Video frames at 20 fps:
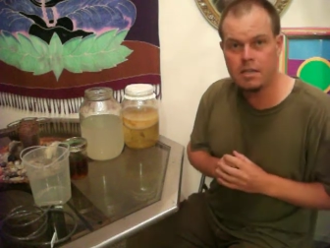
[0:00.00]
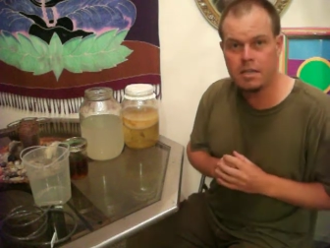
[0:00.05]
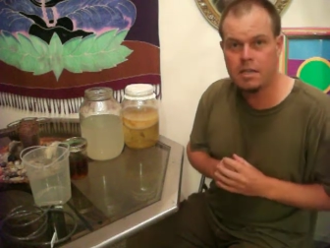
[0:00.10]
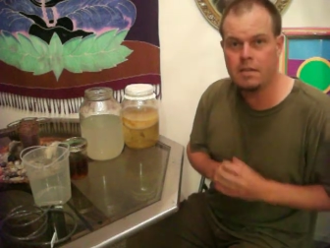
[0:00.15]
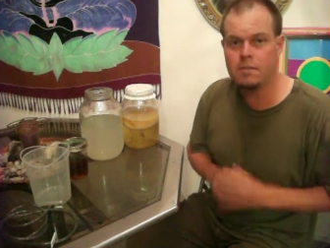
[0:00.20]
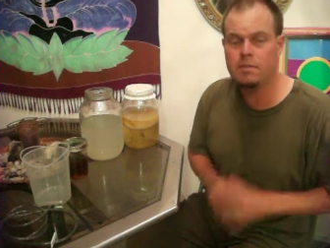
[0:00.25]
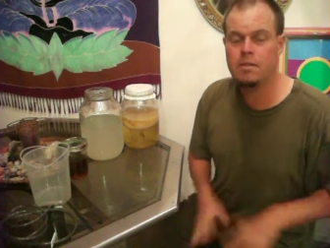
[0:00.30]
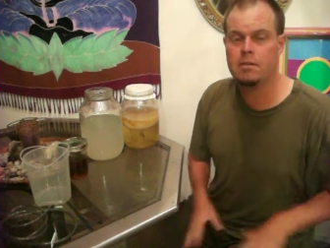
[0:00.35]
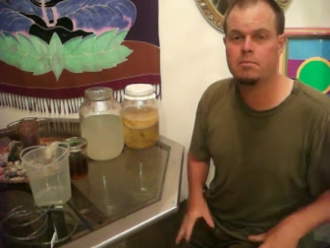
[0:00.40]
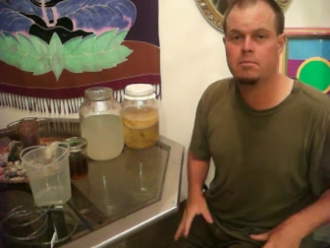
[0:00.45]

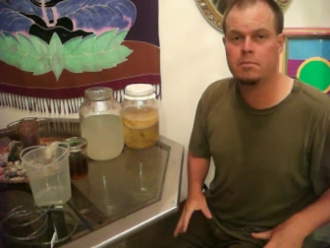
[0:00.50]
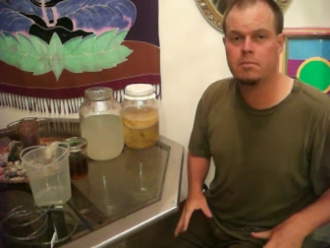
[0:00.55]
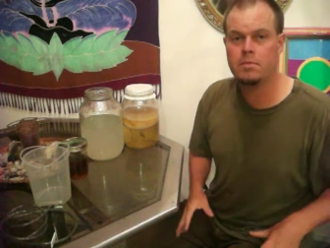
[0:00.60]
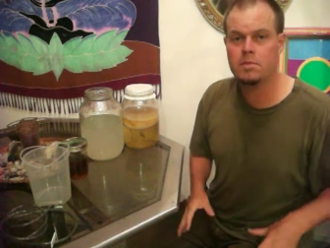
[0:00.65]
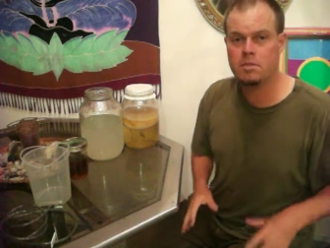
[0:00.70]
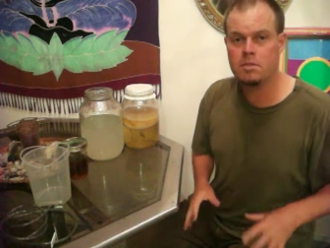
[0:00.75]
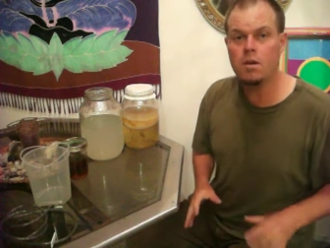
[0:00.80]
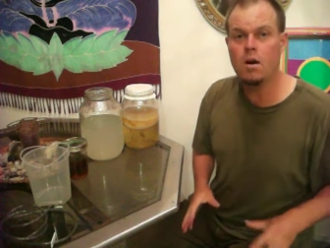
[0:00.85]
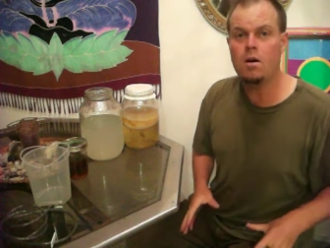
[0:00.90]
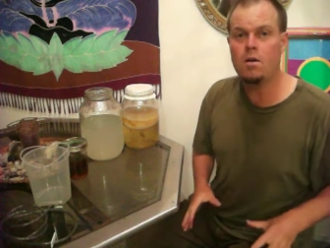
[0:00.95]
even
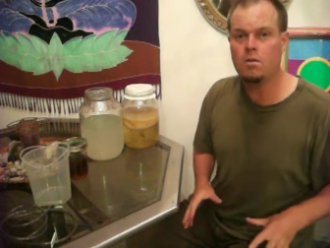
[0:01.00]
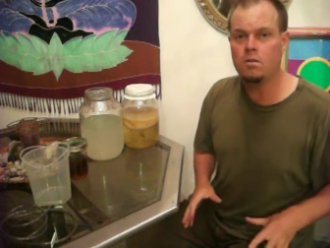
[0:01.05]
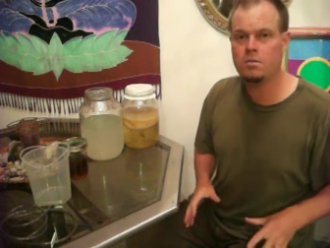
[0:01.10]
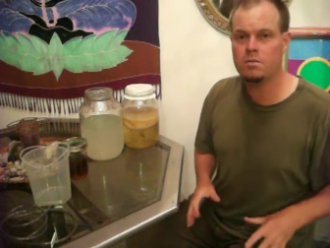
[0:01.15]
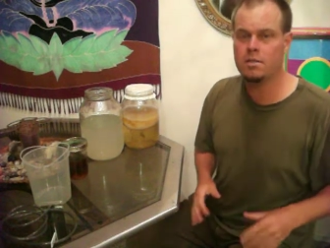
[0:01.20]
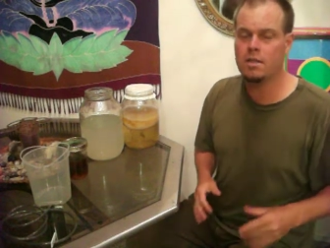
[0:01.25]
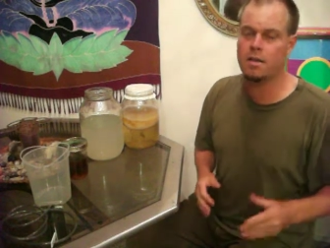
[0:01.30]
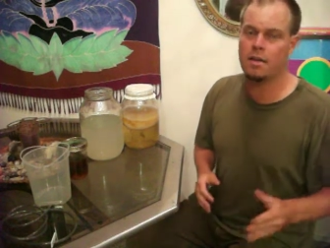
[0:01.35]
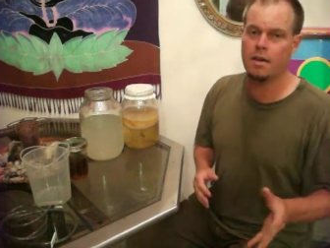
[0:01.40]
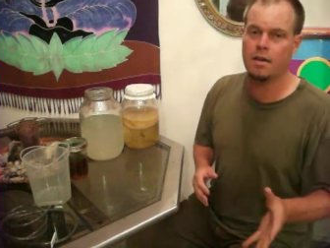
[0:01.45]

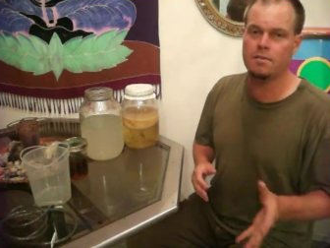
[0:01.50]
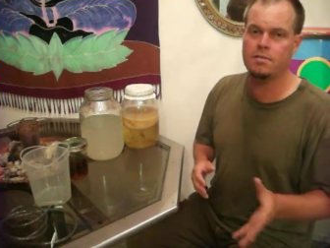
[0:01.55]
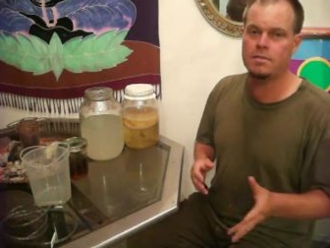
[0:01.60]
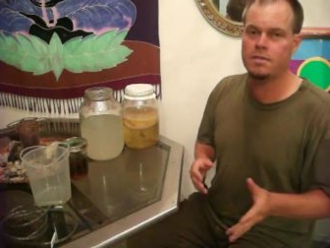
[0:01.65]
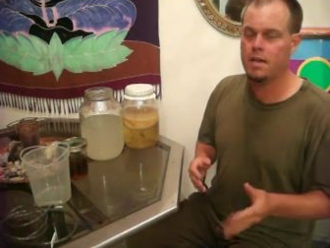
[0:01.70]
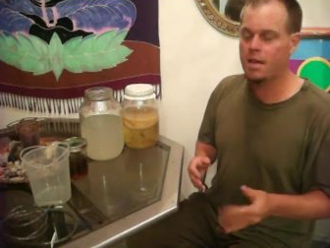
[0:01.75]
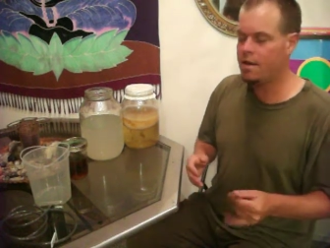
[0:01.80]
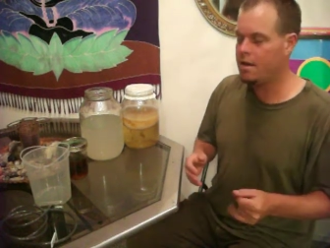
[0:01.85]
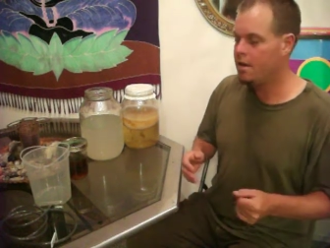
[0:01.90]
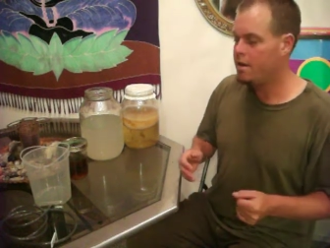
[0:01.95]
stones. Like I've
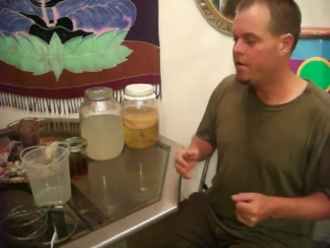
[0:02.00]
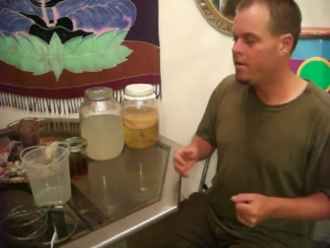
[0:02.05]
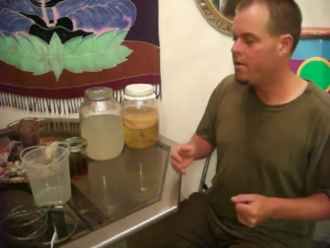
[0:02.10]
said,